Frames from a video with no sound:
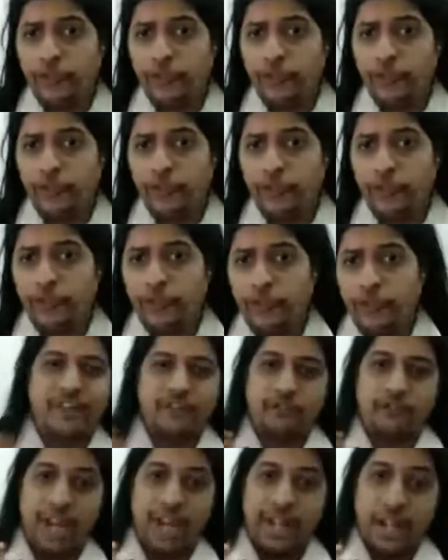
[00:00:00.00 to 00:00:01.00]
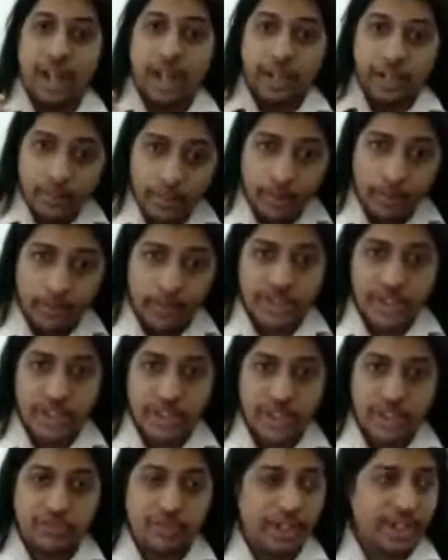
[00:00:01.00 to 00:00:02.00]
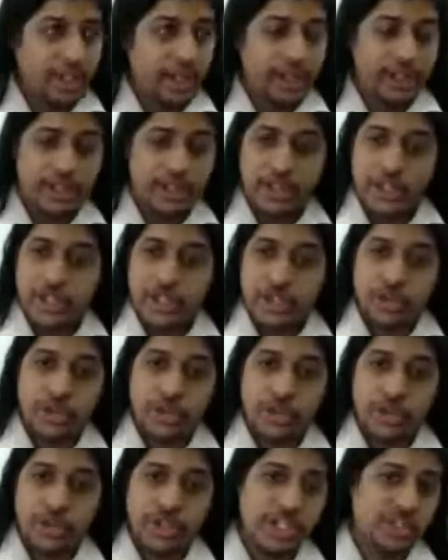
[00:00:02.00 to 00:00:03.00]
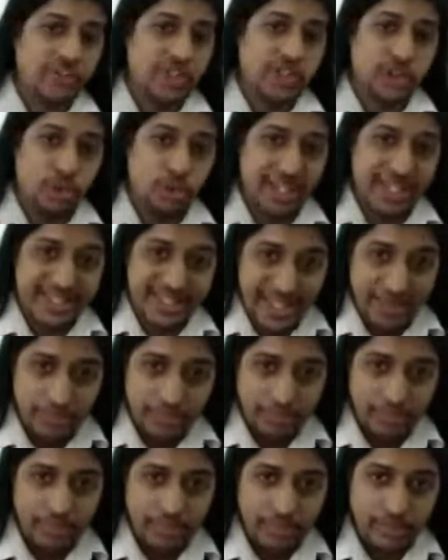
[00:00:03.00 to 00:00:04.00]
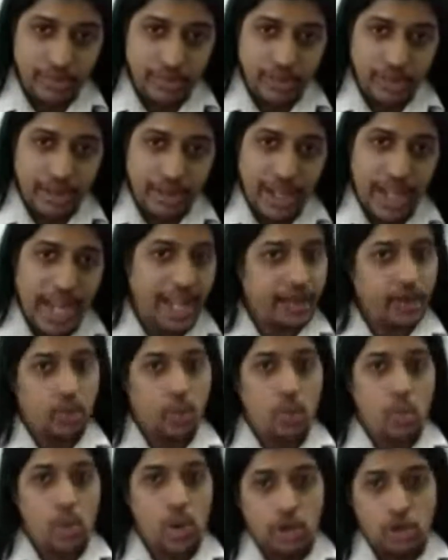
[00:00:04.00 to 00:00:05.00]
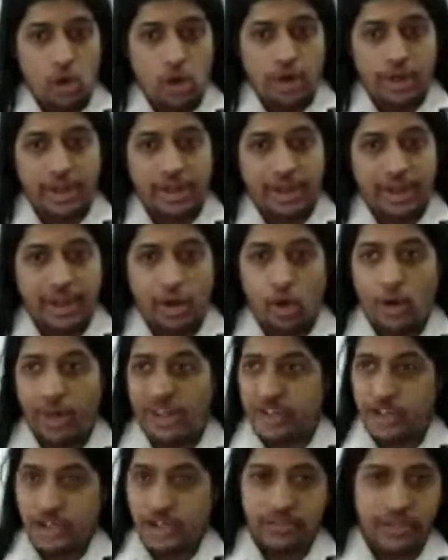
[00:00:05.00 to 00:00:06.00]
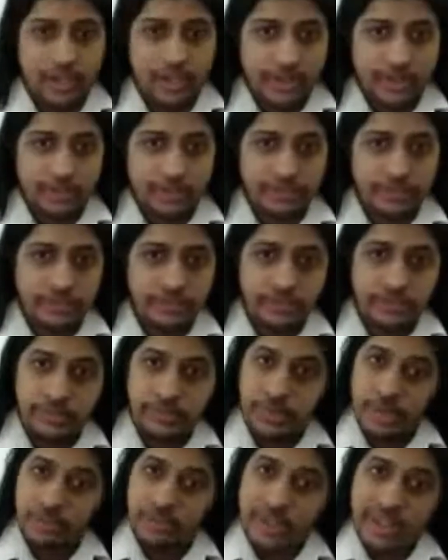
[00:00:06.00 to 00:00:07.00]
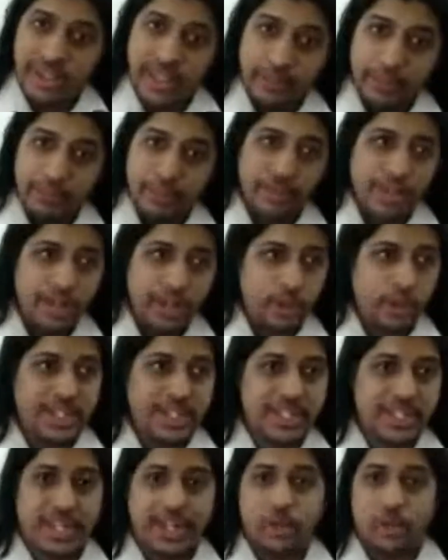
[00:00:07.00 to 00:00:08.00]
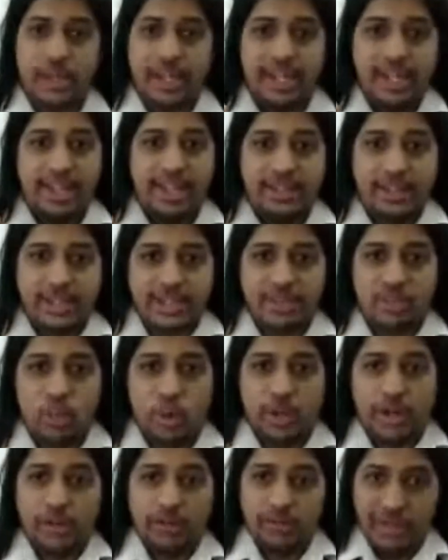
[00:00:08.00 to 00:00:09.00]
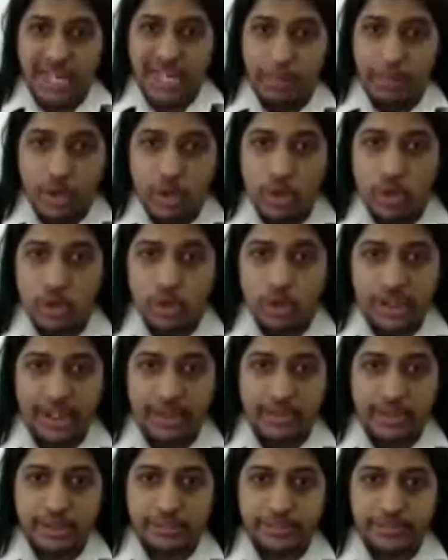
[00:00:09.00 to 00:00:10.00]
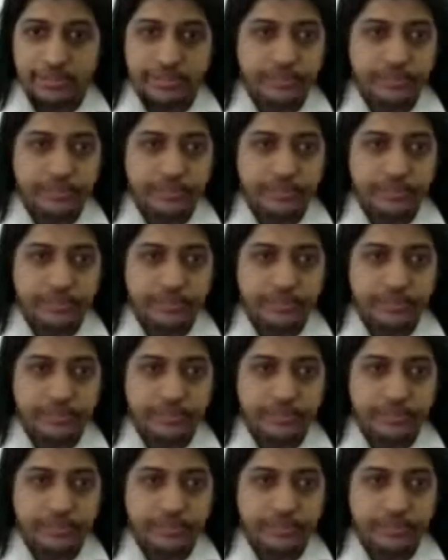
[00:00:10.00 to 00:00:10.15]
Go ahead and find other professionals, find other institutions which do the same, and work on a JV with them, where you can say, like, hey, this is what we can bring on the table.